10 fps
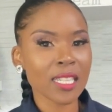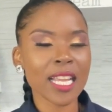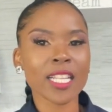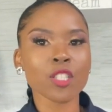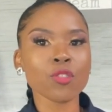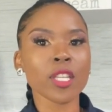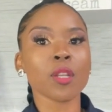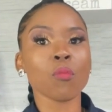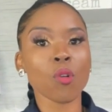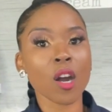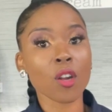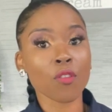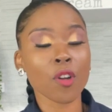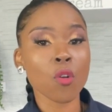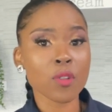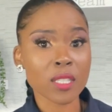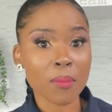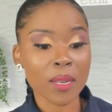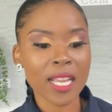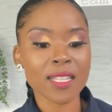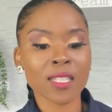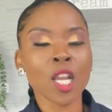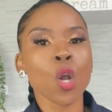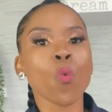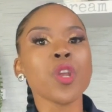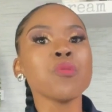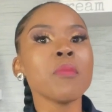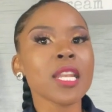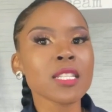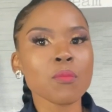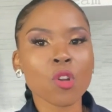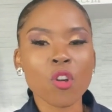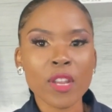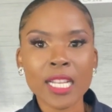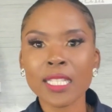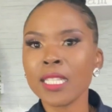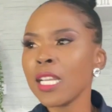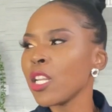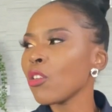likely to get more out of our own suppliers when you manage them correctly,